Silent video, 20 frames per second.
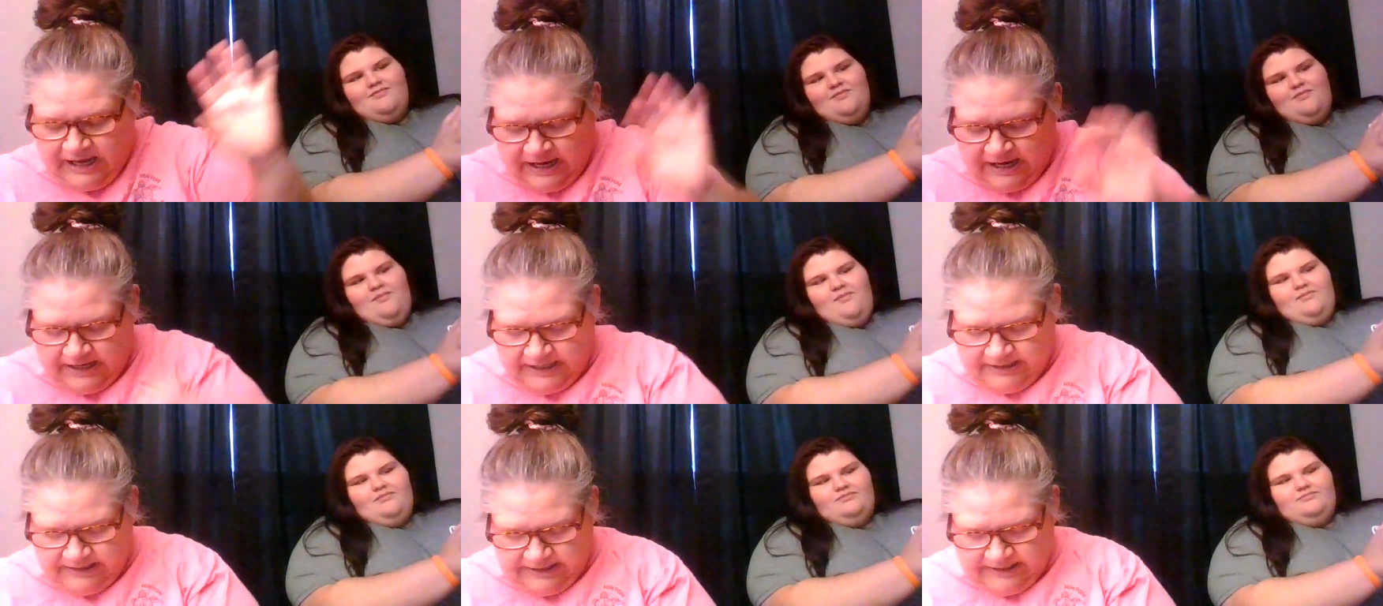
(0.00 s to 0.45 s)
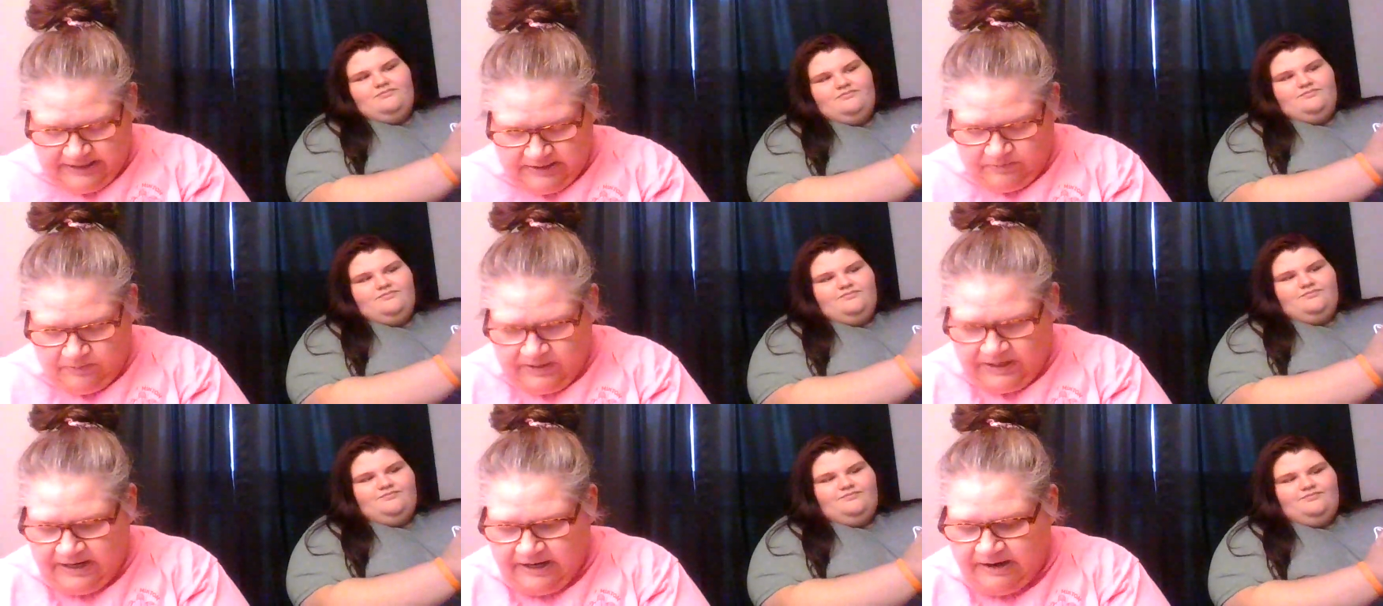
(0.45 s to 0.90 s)
Speaker 1: And then
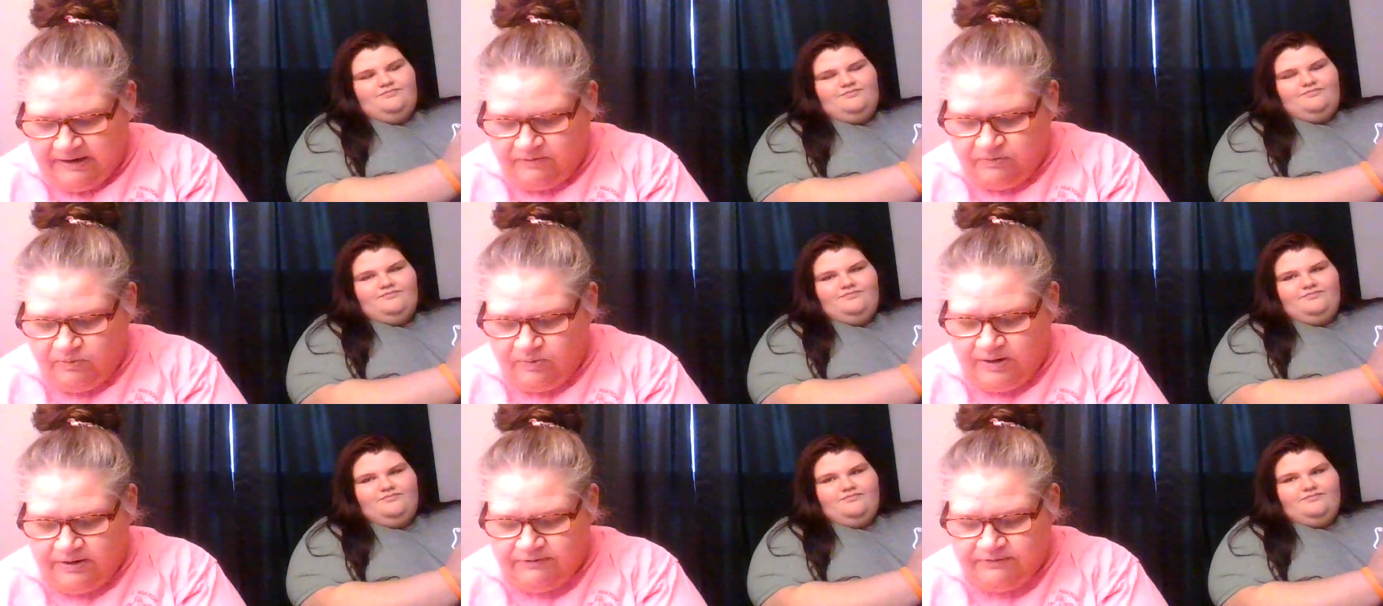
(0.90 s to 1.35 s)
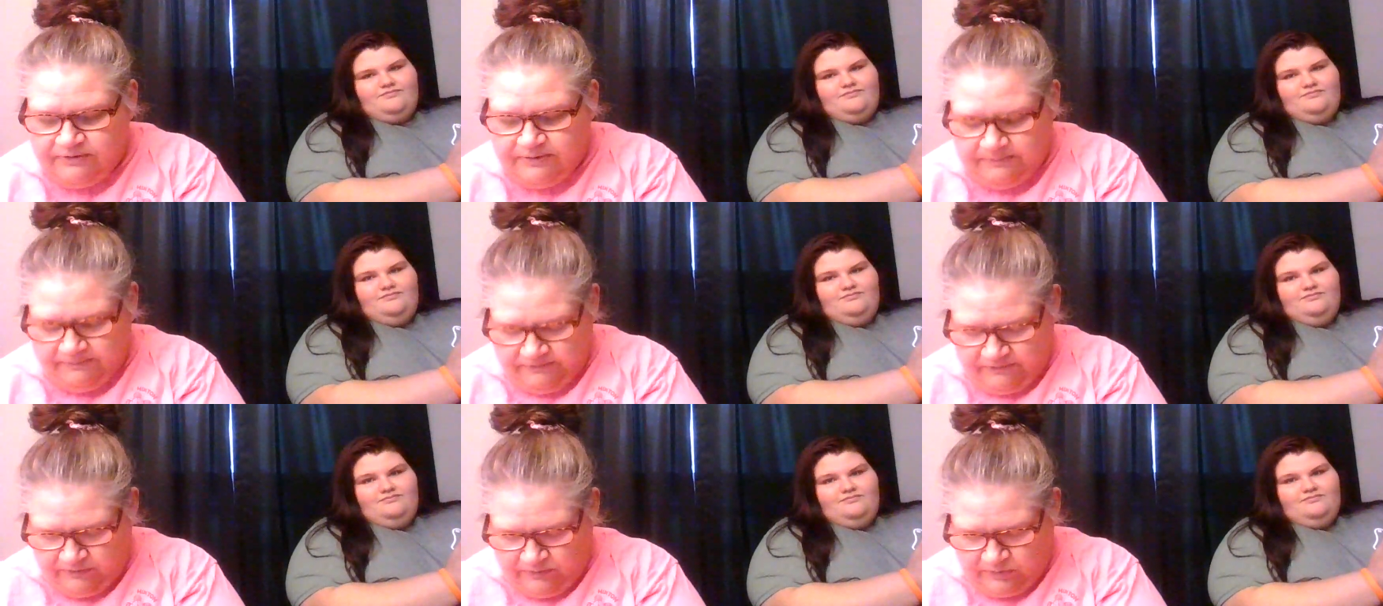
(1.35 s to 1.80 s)
we have one from
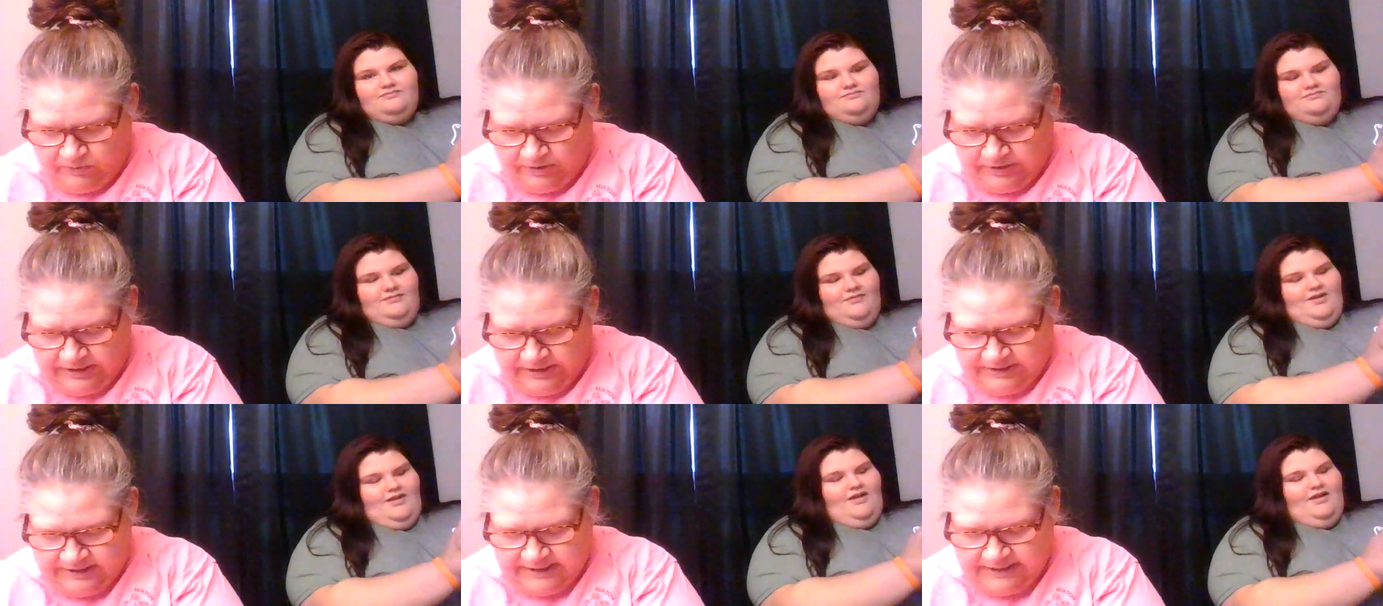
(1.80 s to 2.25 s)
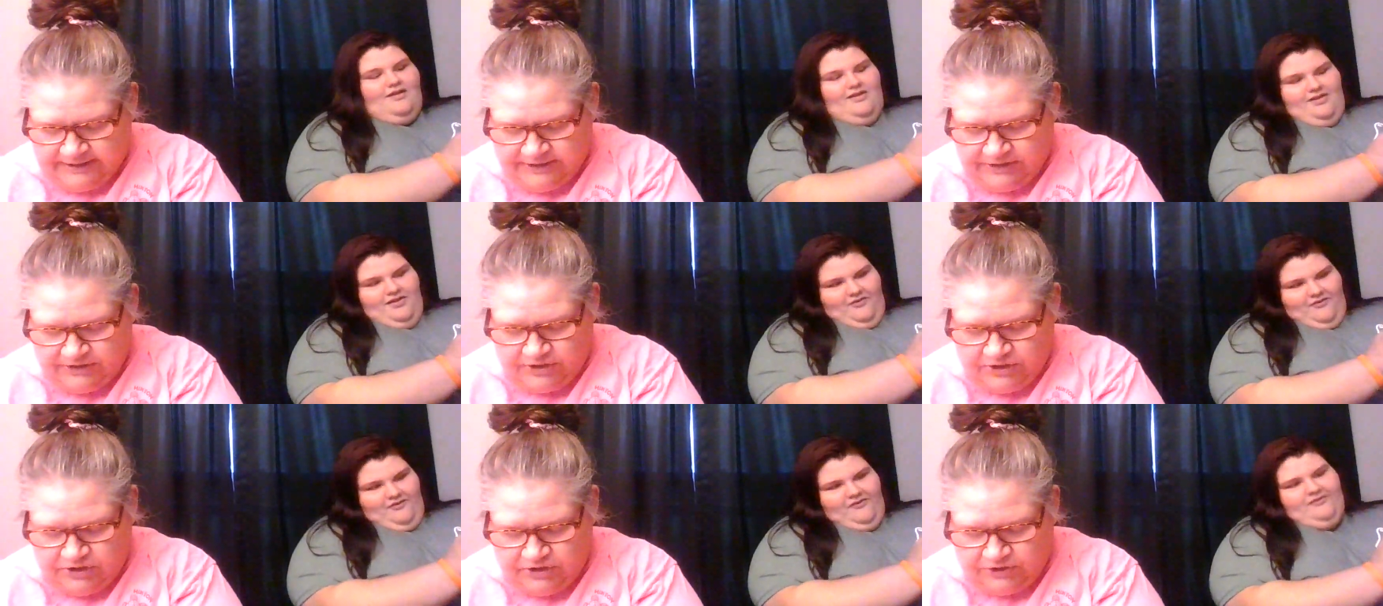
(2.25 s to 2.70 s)
Florida that's
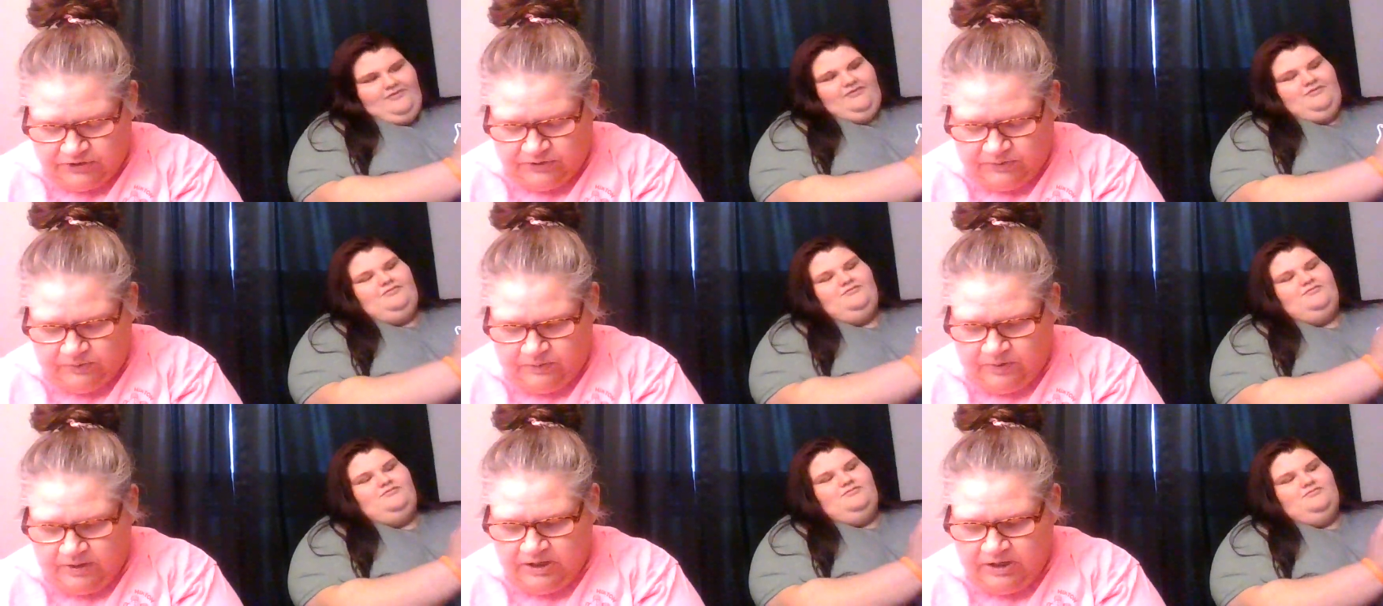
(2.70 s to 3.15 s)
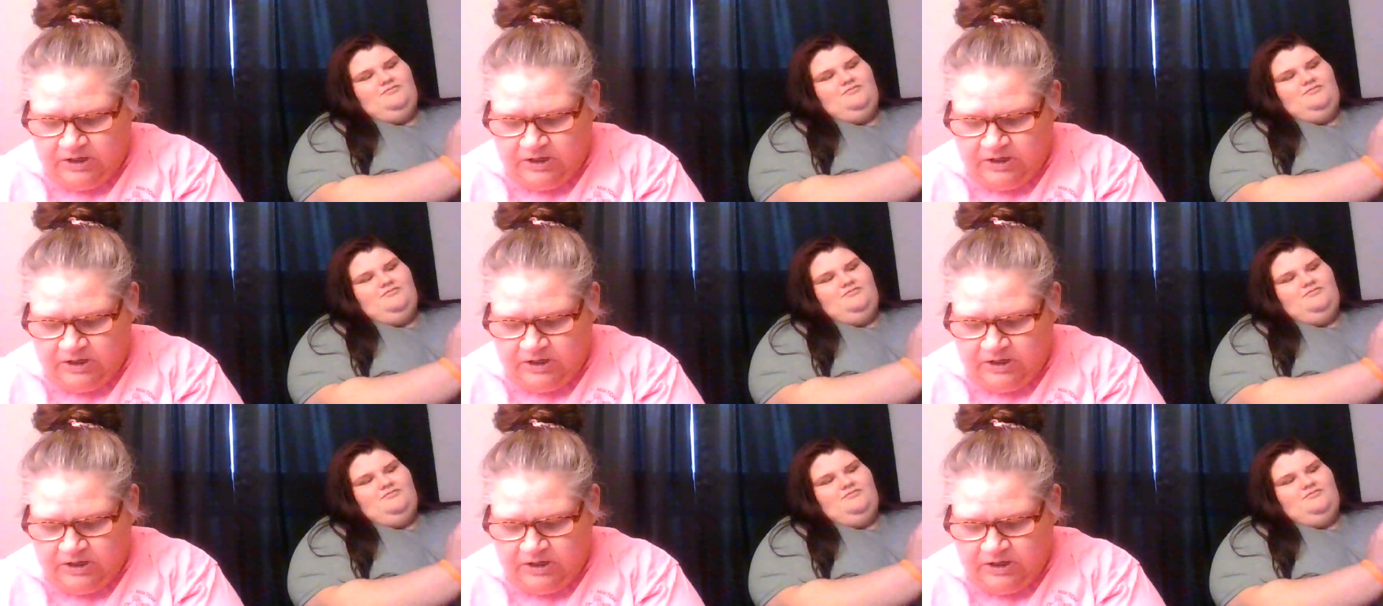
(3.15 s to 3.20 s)
new,